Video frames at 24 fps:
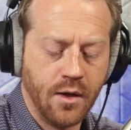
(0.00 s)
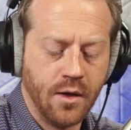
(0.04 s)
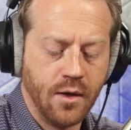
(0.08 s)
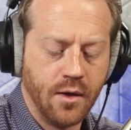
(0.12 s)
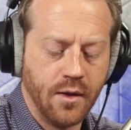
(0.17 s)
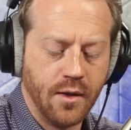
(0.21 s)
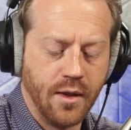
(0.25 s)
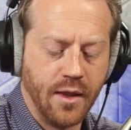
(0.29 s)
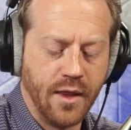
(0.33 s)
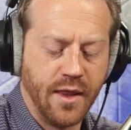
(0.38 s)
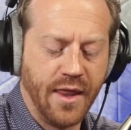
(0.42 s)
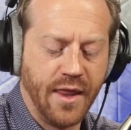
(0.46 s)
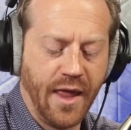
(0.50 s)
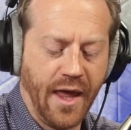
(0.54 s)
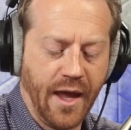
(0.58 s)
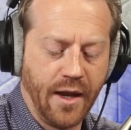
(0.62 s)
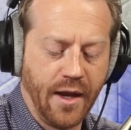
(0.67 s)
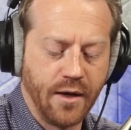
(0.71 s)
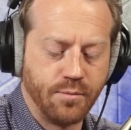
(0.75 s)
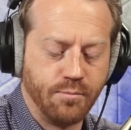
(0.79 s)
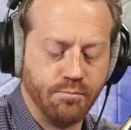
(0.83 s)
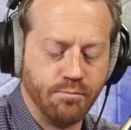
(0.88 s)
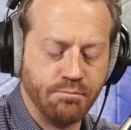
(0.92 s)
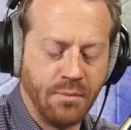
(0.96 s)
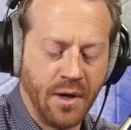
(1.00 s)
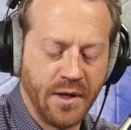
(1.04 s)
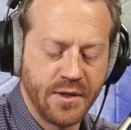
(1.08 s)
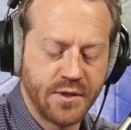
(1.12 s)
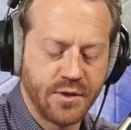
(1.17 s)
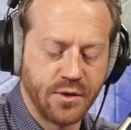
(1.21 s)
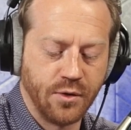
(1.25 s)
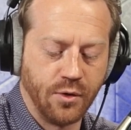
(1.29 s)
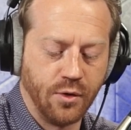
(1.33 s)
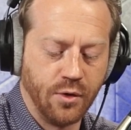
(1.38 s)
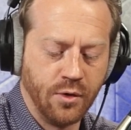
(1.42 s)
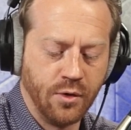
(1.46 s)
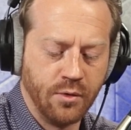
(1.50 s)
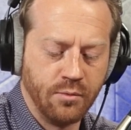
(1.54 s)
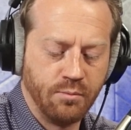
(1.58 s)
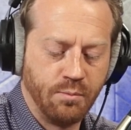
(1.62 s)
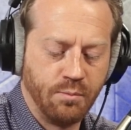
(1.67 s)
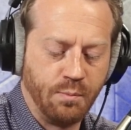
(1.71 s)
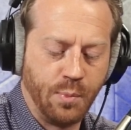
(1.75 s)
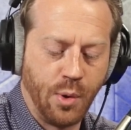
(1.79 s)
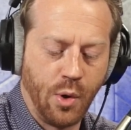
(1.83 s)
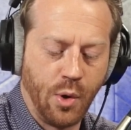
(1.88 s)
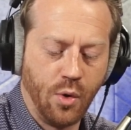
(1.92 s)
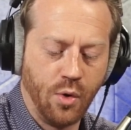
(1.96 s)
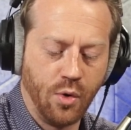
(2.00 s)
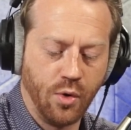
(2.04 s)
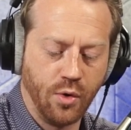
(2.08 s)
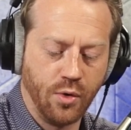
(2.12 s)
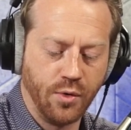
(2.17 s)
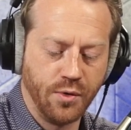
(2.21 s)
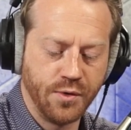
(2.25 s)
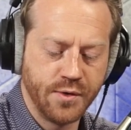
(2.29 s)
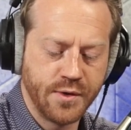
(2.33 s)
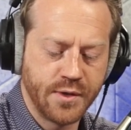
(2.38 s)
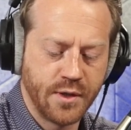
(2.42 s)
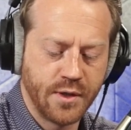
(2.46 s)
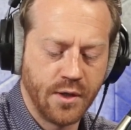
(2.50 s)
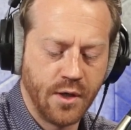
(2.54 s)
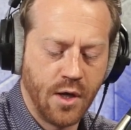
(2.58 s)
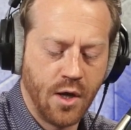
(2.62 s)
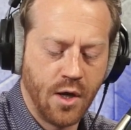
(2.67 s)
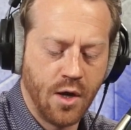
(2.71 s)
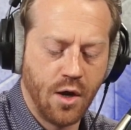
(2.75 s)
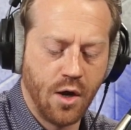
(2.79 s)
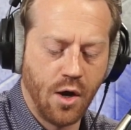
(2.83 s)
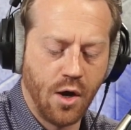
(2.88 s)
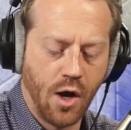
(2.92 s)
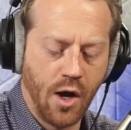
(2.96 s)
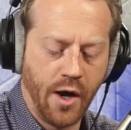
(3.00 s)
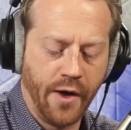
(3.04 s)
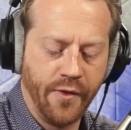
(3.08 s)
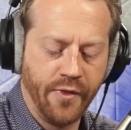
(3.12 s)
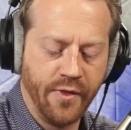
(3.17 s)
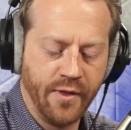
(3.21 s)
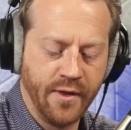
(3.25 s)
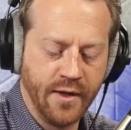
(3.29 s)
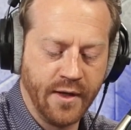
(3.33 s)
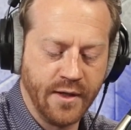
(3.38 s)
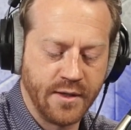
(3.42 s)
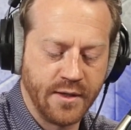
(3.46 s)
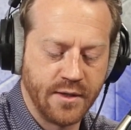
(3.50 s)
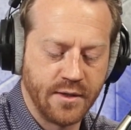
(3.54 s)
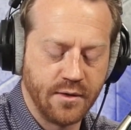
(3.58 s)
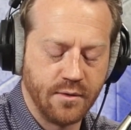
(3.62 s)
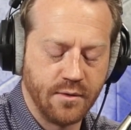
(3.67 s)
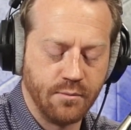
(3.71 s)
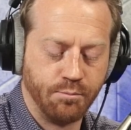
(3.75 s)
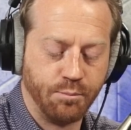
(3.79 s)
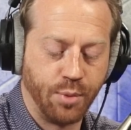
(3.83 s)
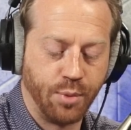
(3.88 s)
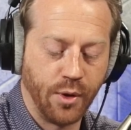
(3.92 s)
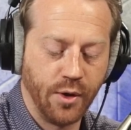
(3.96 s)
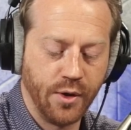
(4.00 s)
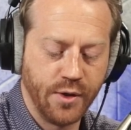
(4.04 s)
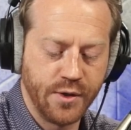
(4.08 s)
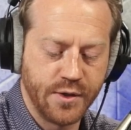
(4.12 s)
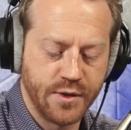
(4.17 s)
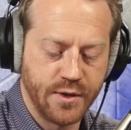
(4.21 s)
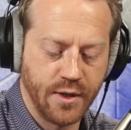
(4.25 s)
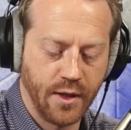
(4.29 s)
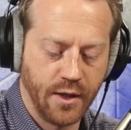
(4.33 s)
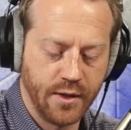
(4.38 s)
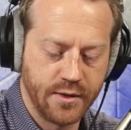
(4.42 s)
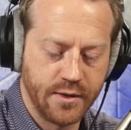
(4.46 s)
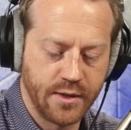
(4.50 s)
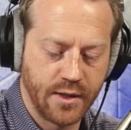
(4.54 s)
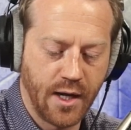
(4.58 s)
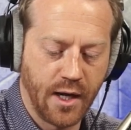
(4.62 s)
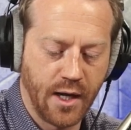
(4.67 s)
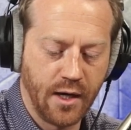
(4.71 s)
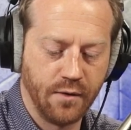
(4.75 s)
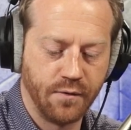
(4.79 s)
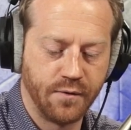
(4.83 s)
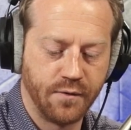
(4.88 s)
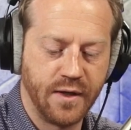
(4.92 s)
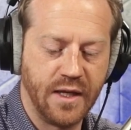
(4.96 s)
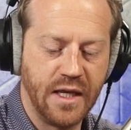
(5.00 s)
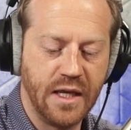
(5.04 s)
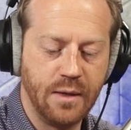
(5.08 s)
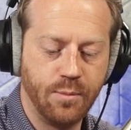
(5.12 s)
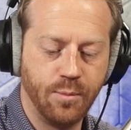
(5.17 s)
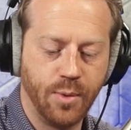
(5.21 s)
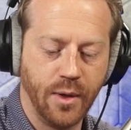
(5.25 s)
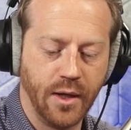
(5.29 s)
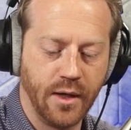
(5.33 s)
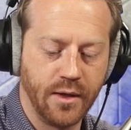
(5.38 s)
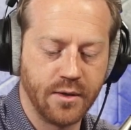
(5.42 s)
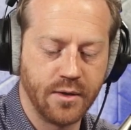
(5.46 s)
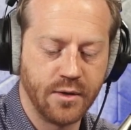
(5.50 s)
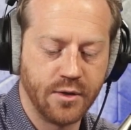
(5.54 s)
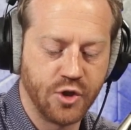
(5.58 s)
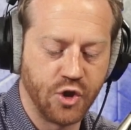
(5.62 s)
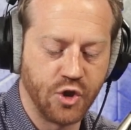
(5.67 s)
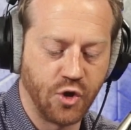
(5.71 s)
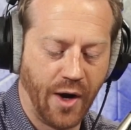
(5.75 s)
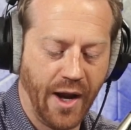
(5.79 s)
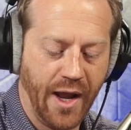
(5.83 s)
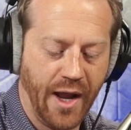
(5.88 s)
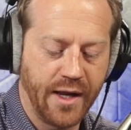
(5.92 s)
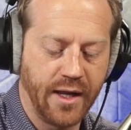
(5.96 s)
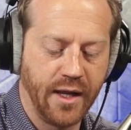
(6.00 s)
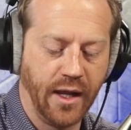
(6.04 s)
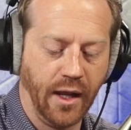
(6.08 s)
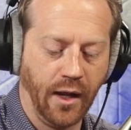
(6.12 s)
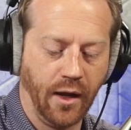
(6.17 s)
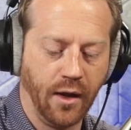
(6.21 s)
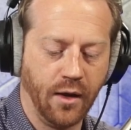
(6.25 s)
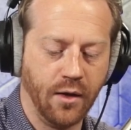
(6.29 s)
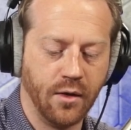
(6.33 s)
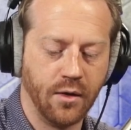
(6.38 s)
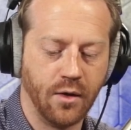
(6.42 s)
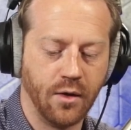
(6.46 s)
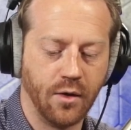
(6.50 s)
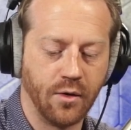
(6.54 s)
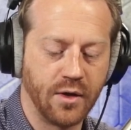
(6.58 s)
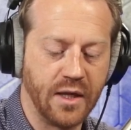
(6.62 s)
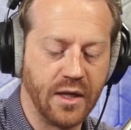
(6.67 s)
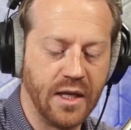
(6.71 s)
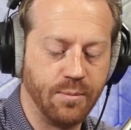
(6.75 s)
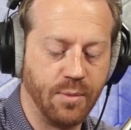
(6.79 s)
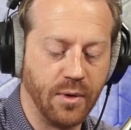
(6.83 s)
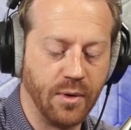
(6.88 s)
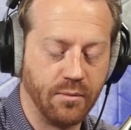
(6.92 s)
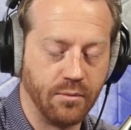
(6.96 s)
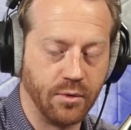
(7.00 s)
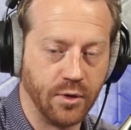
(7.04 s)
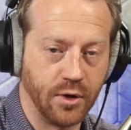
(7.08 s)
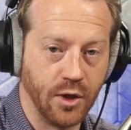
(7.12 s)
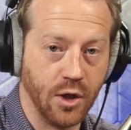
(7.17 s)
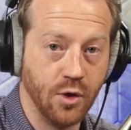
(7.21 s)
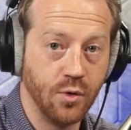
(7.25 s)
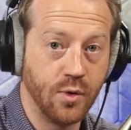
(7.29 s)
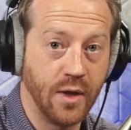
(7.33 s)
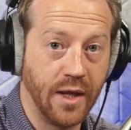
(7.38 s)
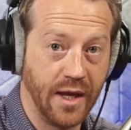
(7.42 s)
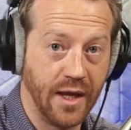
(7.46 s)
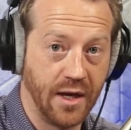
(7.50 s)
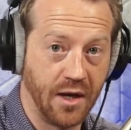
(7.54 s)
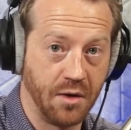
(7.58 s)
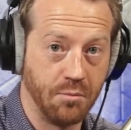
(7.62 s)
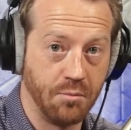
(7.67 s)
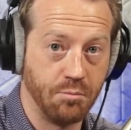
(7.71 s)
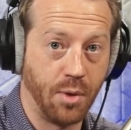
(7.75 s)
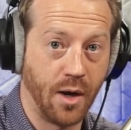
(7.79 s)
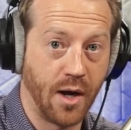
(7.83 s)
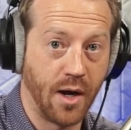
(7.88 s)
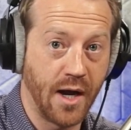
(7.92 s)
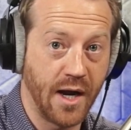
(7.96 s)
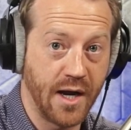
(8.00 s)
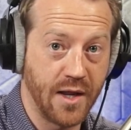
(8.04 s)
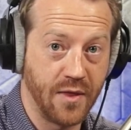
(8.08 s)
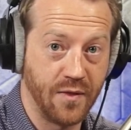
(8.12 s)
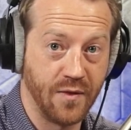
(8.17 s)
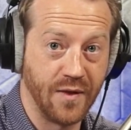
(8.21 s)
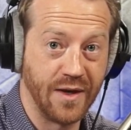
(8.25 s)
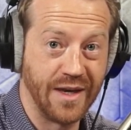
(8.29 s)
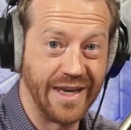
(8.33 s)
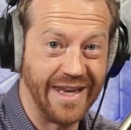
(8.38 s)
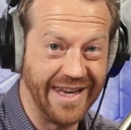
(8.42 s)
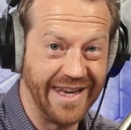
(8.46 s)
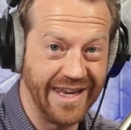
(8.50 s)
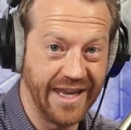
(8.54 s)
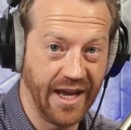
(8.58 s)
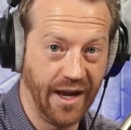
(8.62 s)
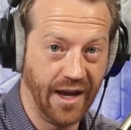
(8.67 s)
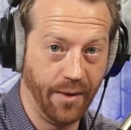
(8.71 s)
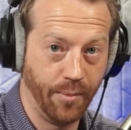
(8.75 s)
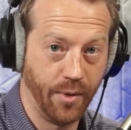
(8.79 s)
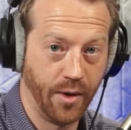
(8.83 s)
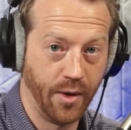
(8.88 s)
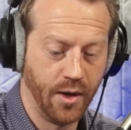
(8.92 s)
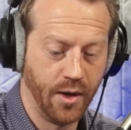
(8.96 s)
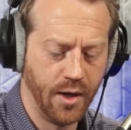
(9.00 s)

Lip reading: that muscle pulls on this bursa to kind of keep it tracking or keep it located behind the kneecap.